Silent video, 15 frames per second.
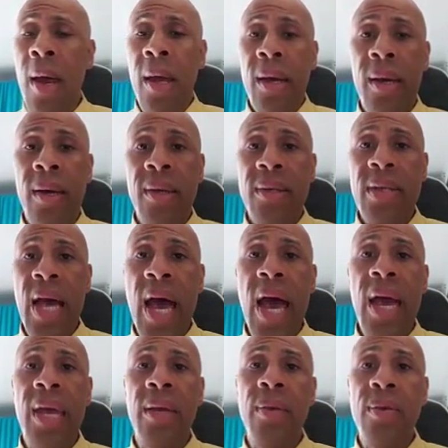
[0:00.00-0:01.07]
Because
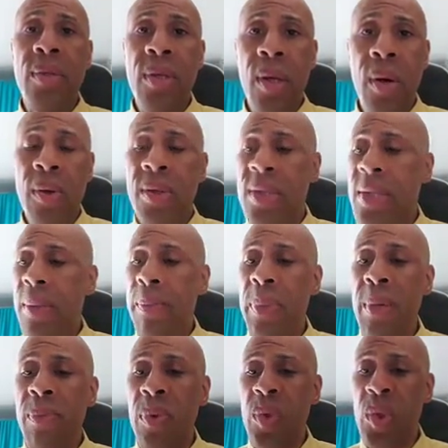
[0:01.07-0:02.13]
I used to go to some
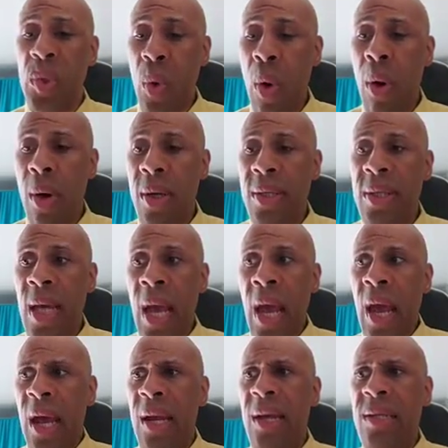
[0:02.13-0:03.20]
people's doors
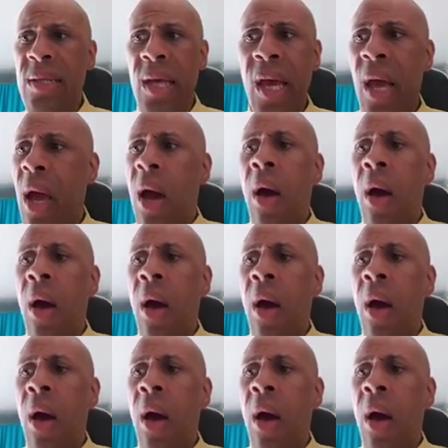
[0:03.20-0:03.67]
and they say,